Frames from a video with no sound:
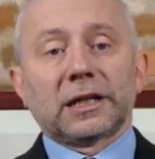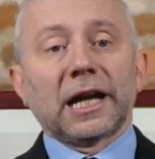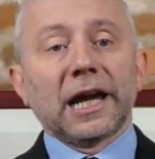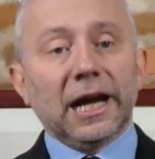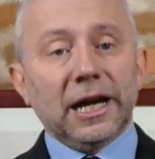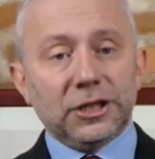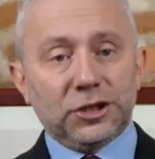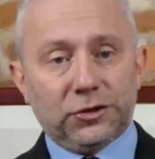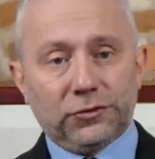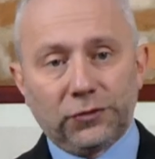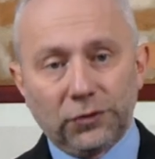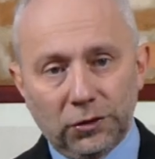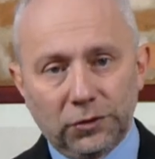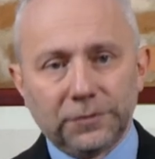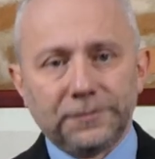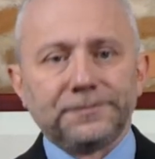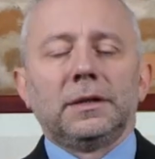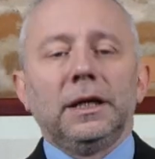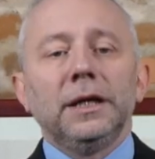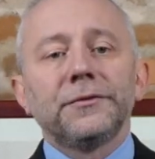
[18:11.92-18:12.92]
cash flow.
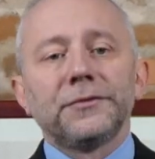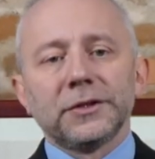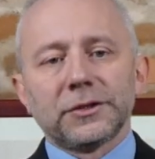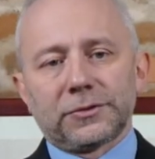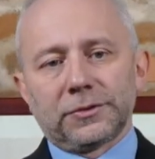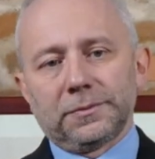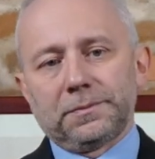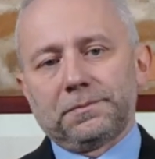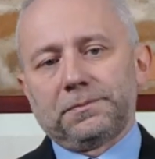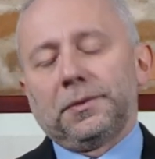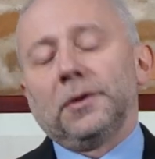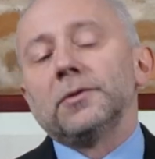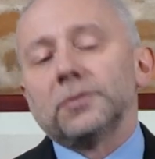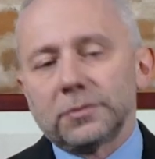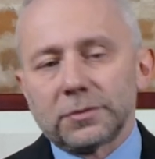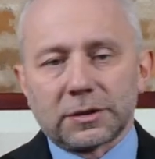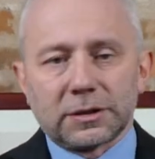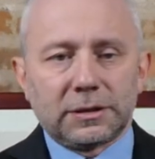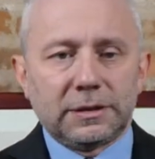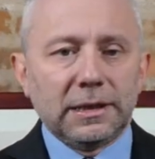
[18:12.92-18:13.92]
If you
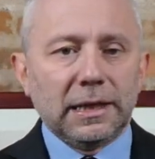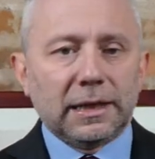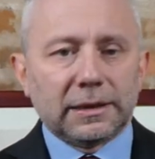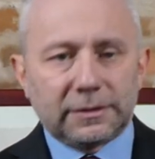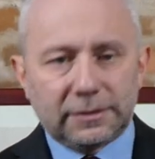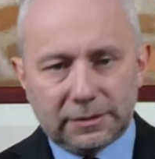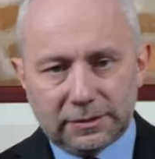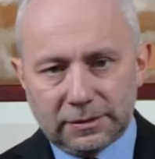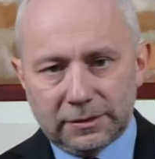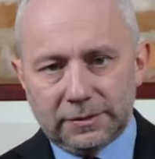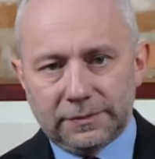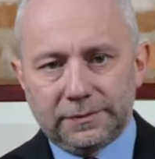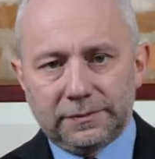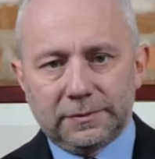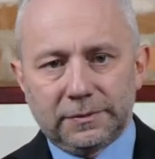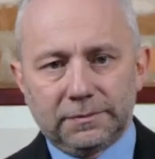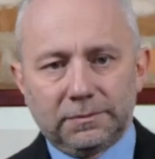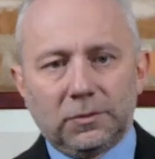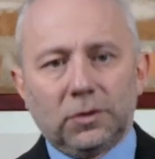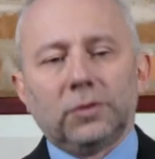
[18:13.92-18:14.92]
suppose that
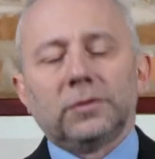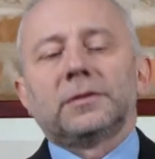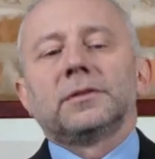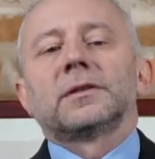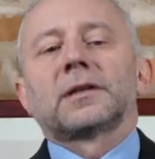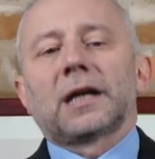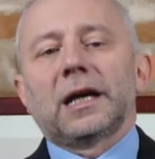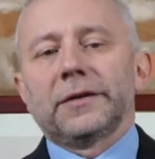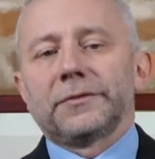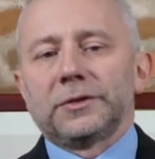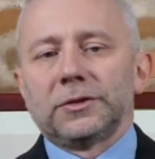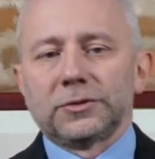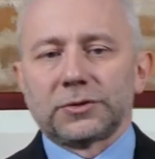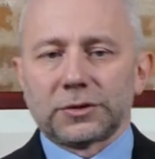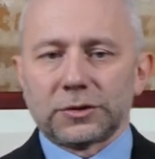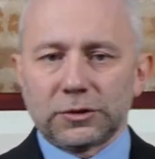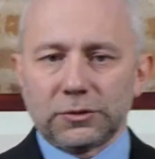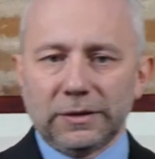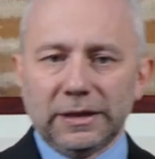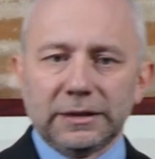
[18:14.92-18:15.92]
monthly revenues
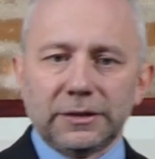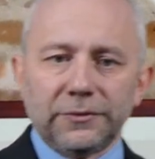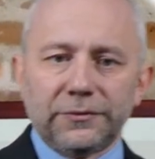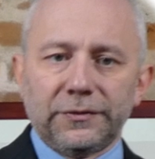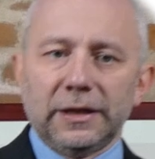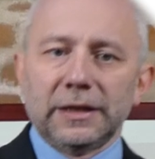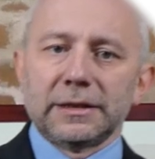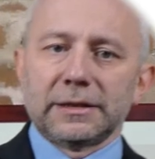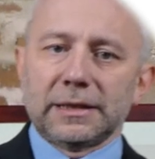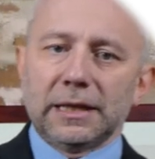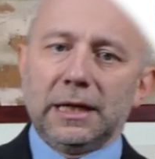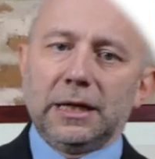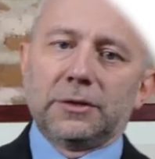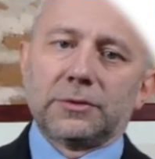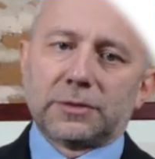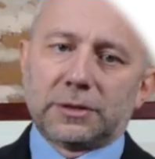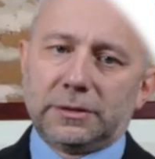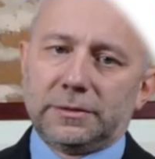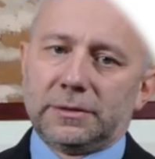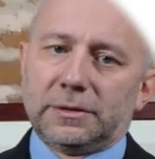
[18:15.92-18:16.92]
of
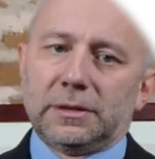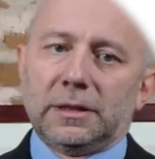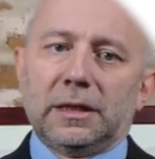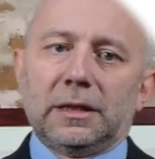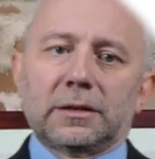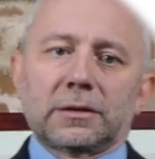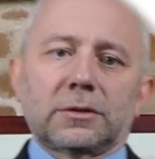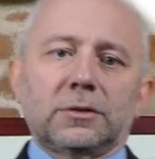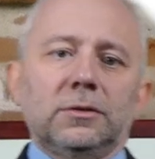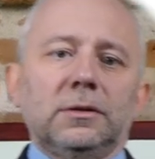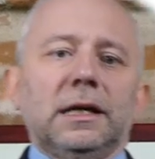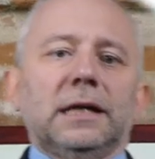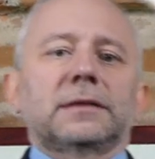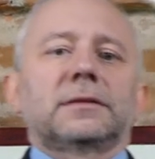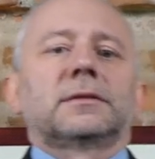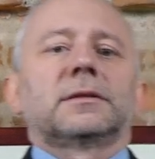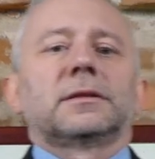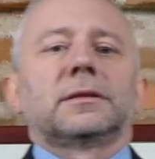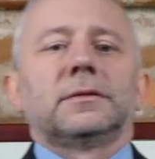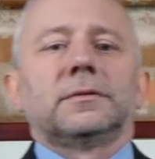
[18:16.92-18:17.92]
$25,000 are
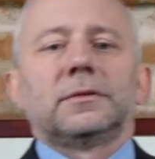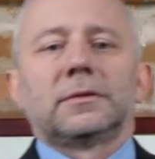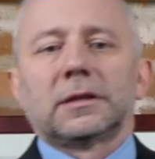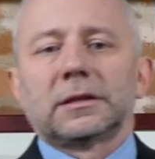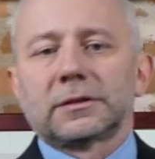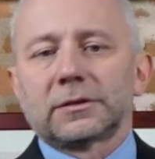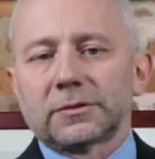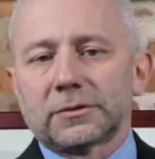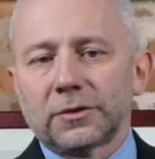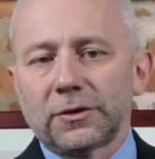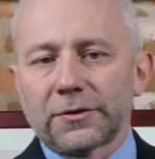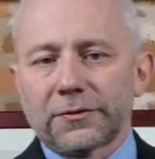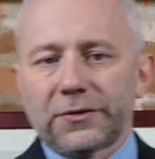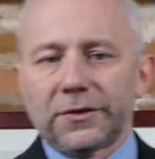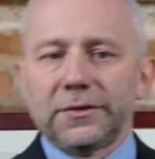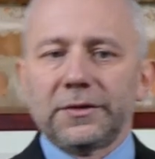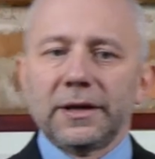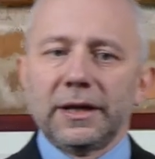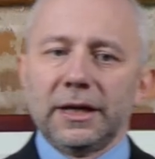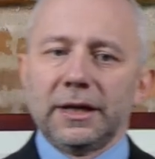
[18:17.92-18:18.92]
collected on a
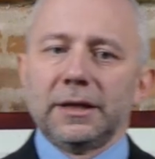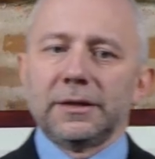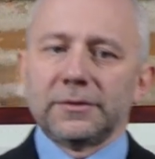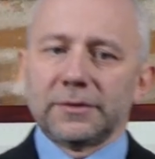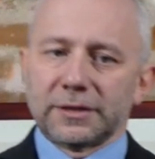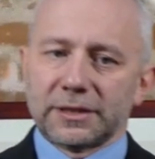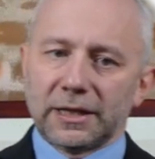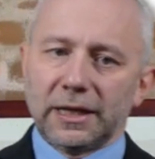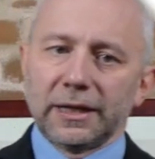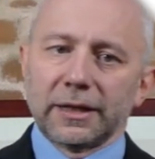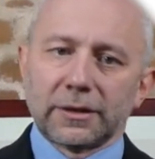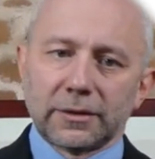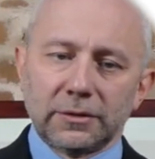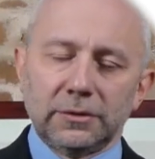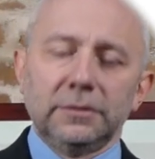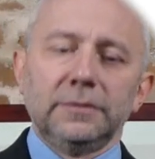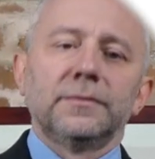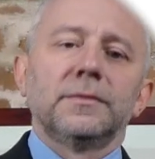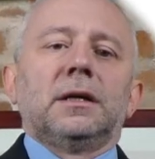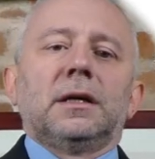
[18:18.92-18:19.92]
30-day
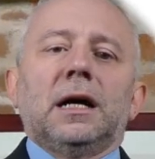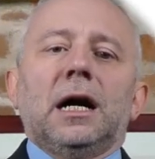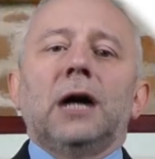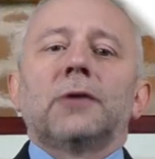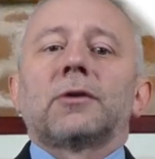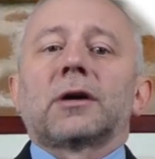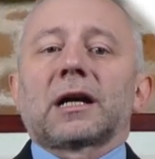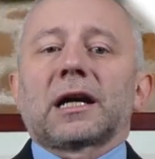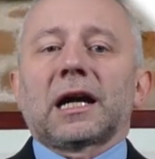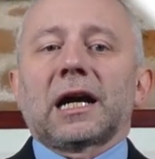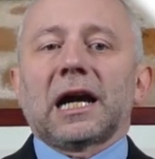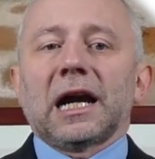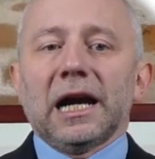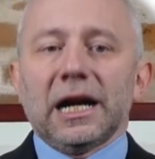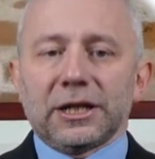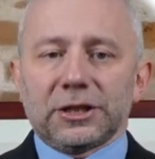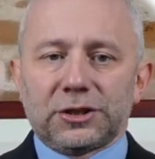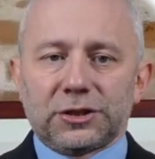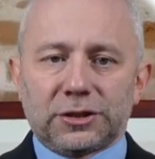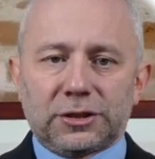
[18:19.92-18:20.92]
cycle, our
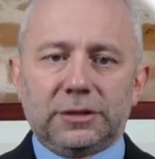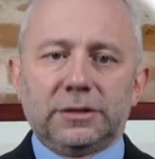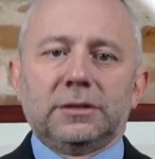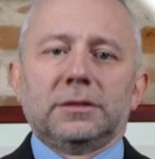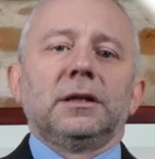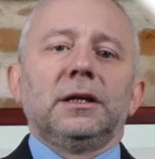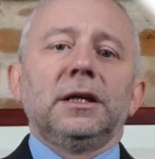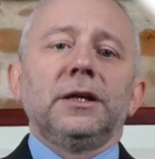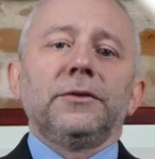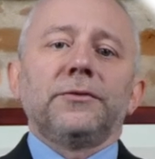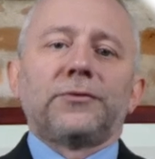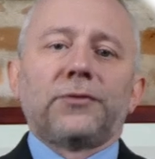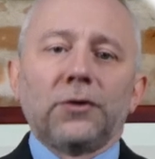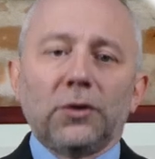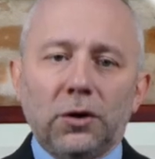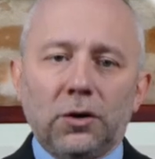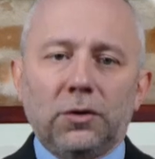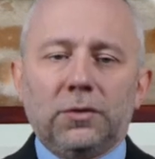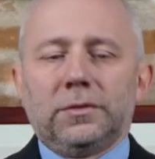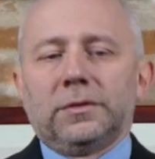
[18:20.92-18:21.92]
cash
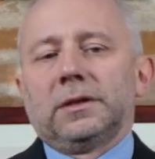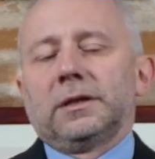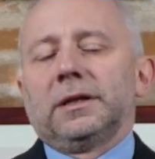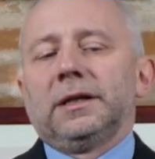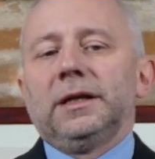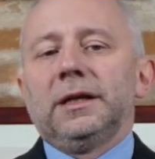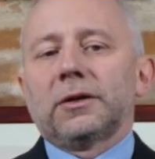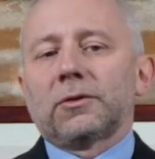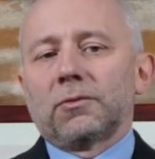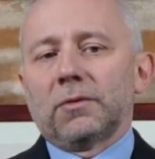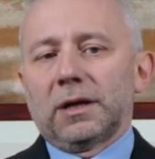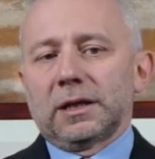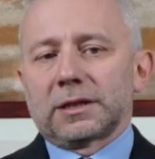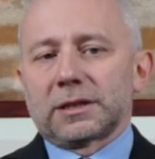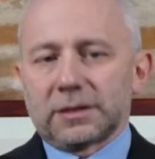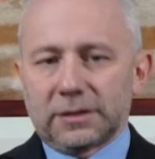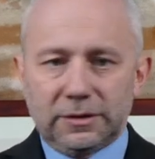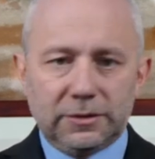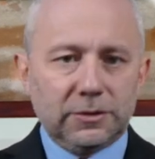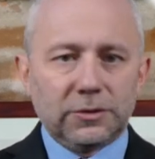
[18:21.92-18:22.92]
inflow
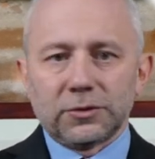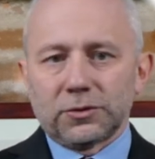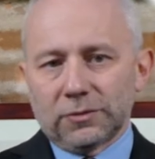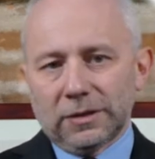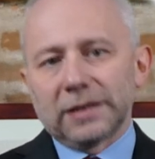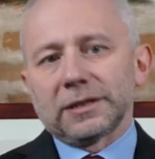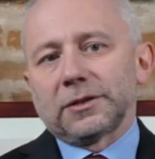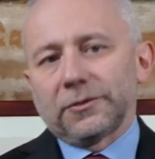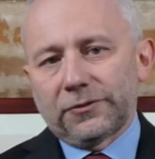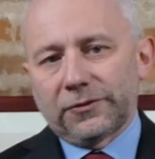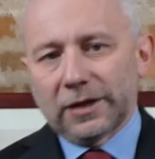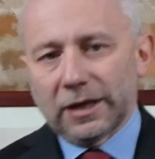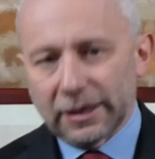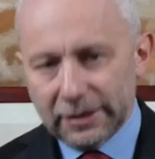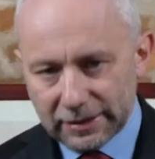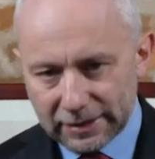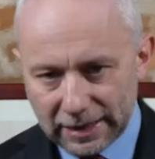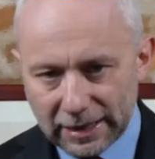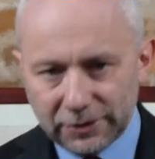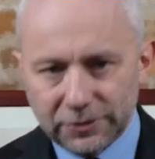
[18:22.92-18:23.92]
equals
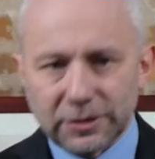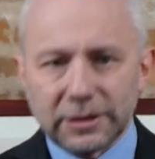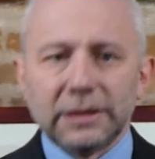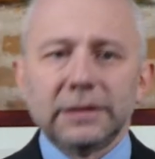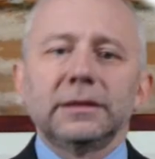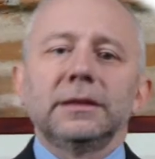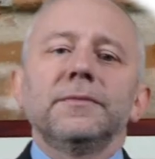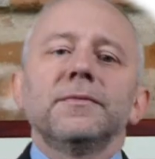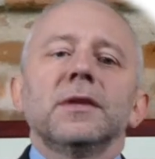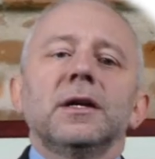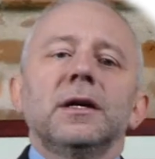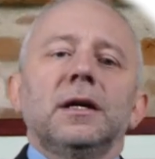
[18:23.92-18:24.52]
$25,000,